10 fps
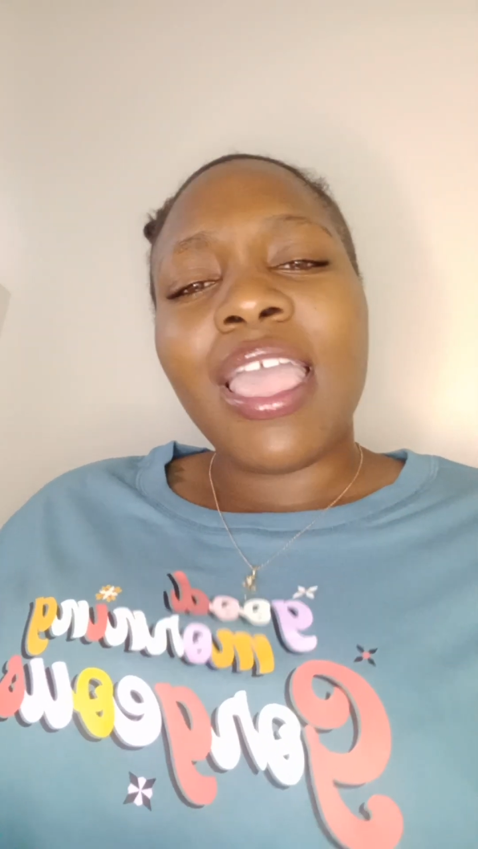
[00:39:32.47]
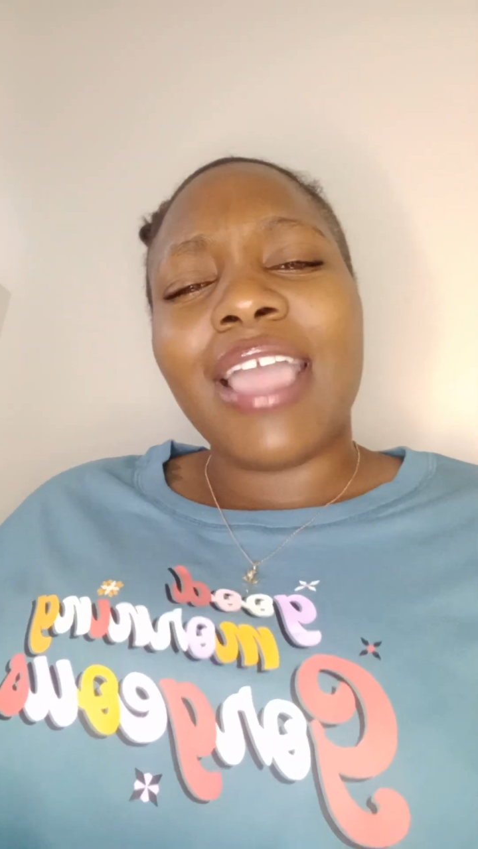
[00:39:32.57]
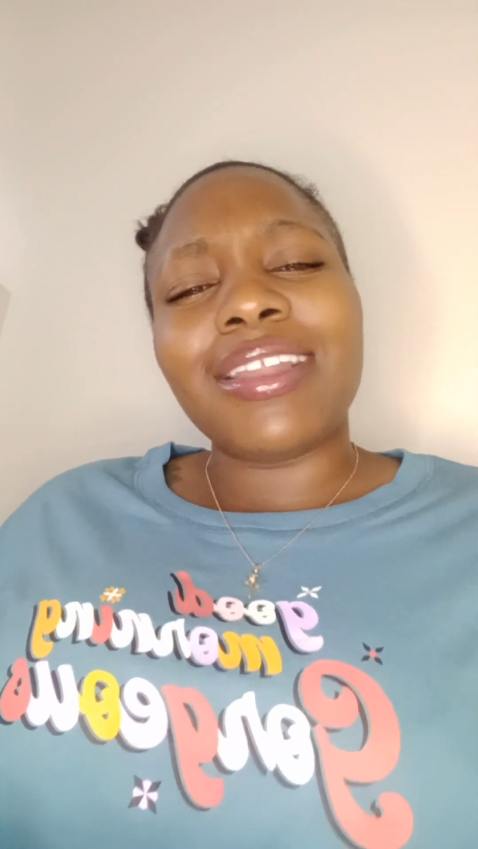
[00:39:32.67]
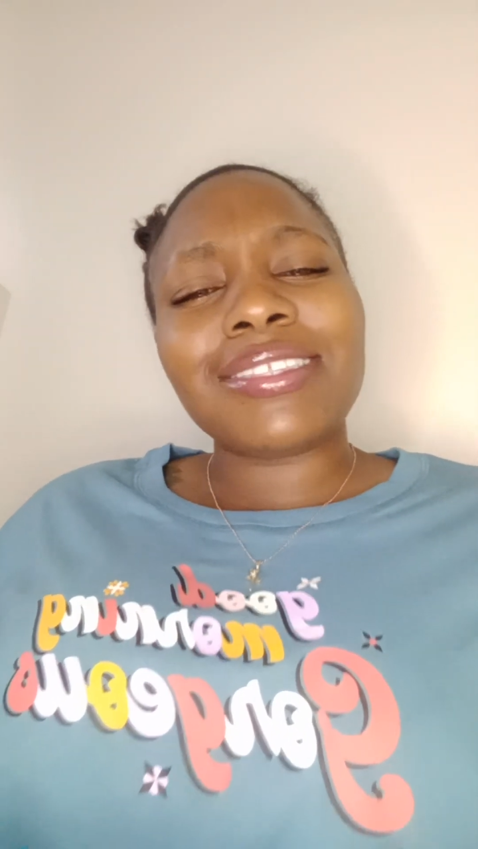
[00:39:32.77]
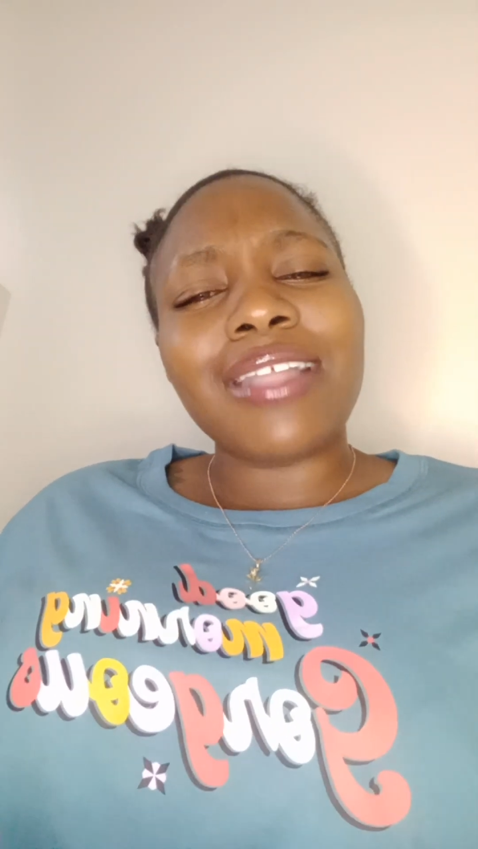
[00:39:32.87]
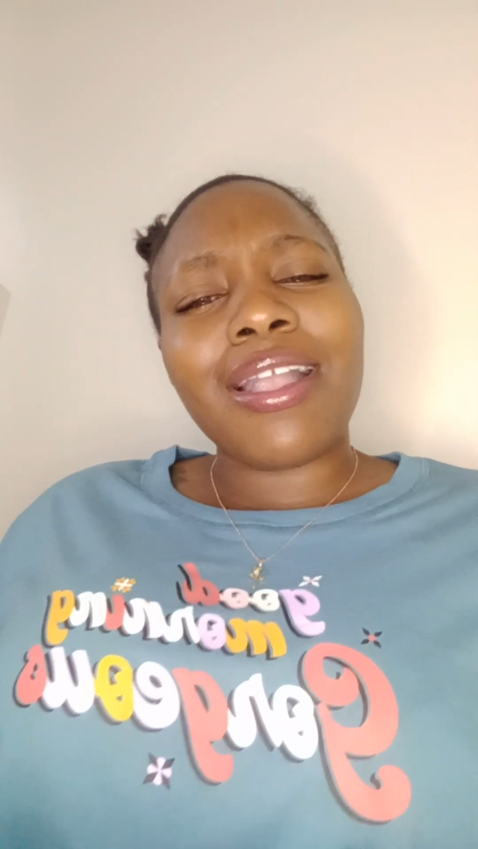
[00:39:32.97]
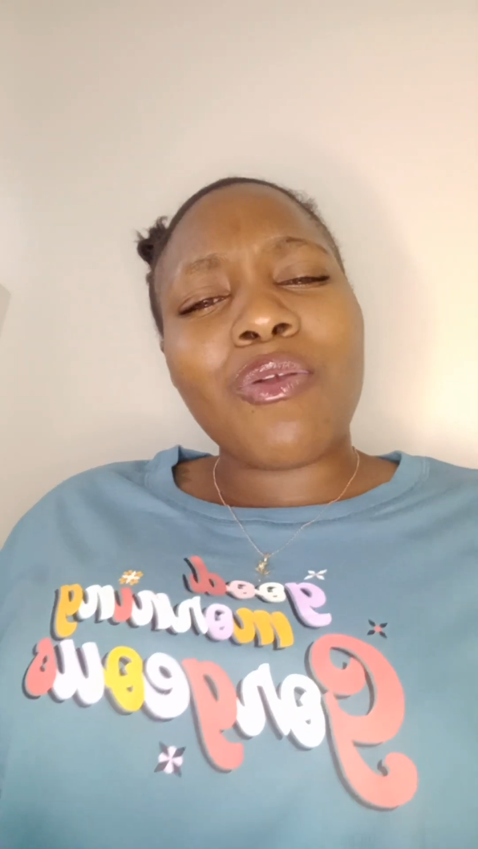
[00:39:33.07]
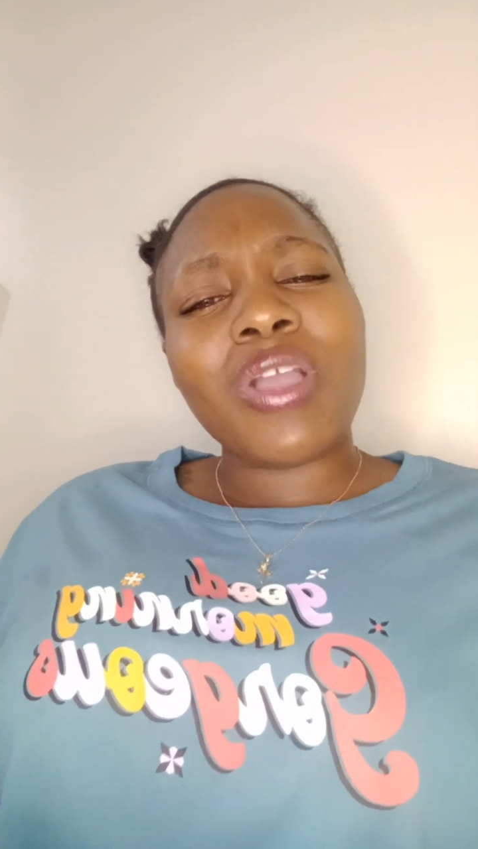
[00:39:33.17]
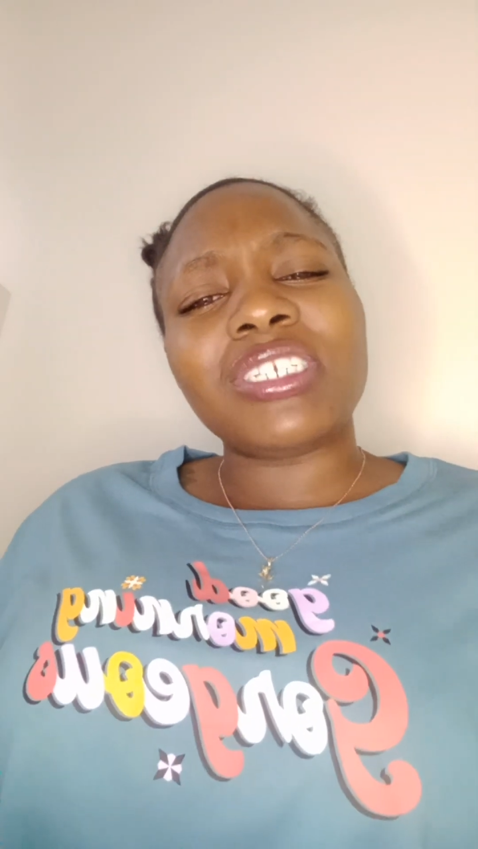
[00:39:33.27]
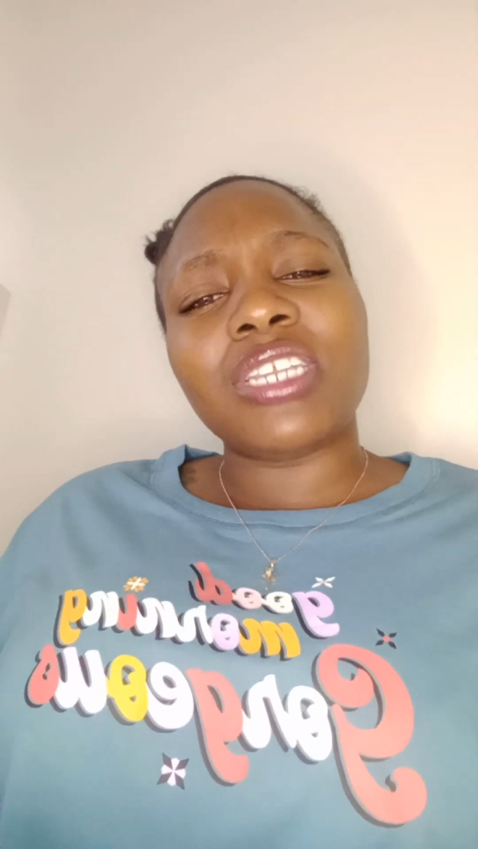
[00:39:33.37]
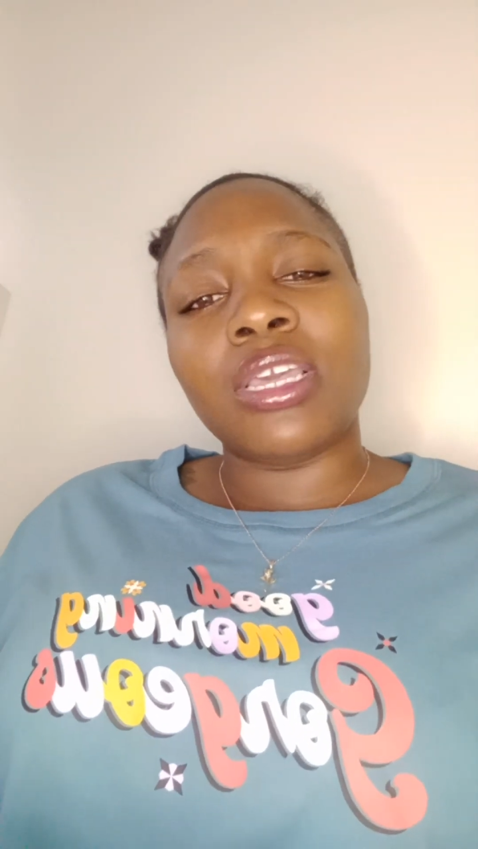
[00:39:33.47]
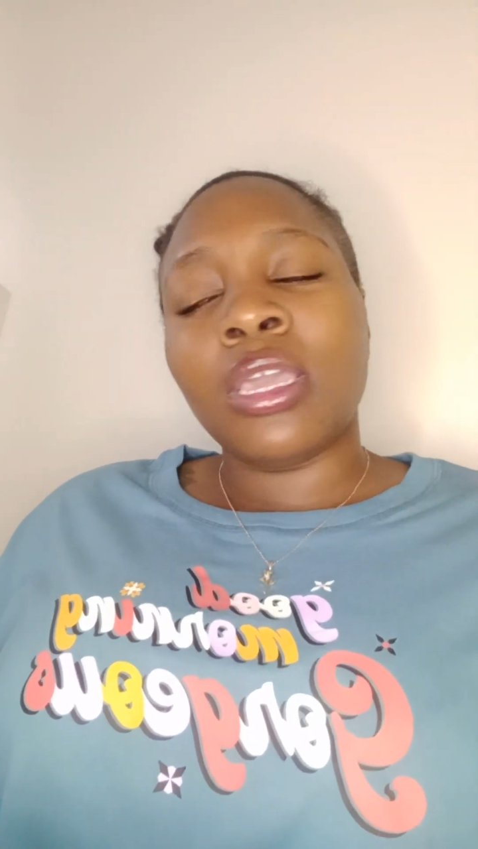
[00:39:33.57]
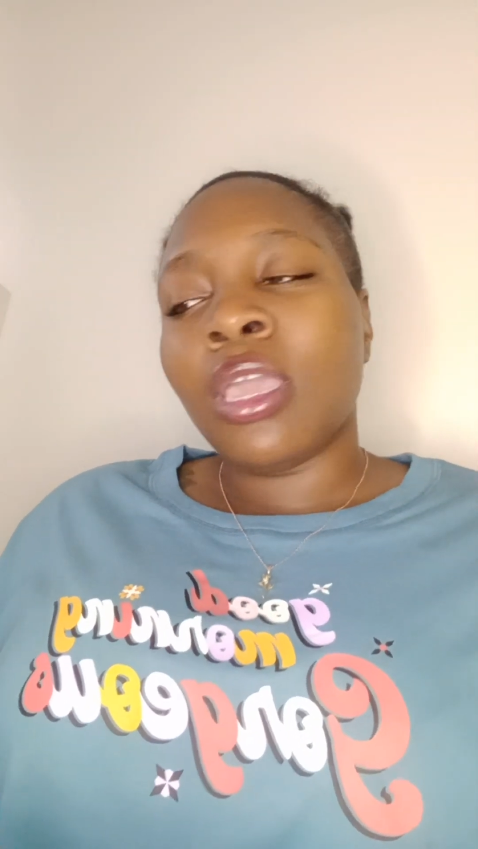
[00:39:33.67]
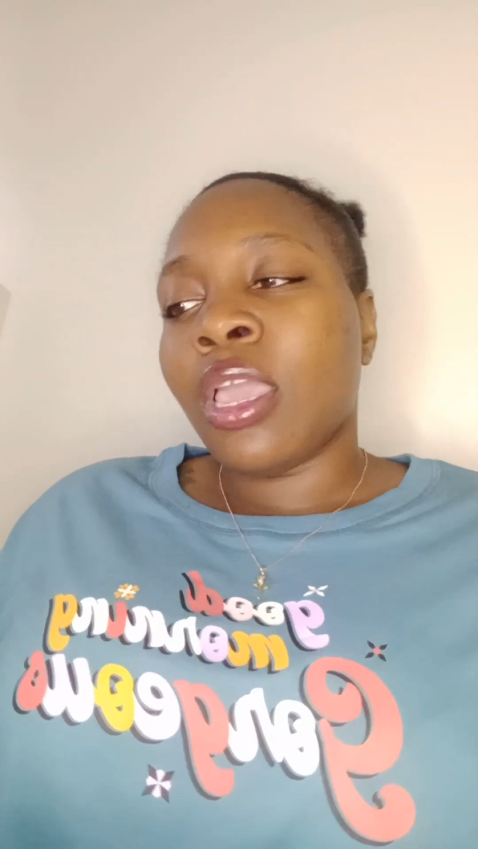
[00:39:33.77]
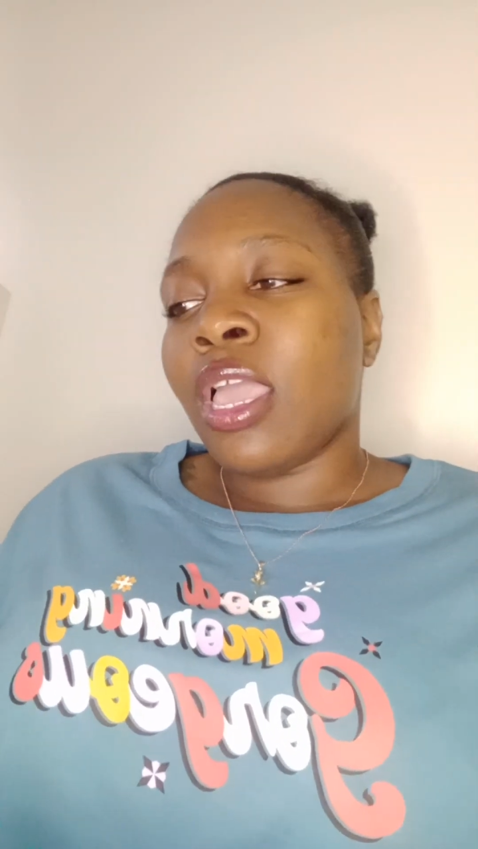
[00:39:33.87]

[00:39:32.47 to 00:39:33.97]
And I started questioning,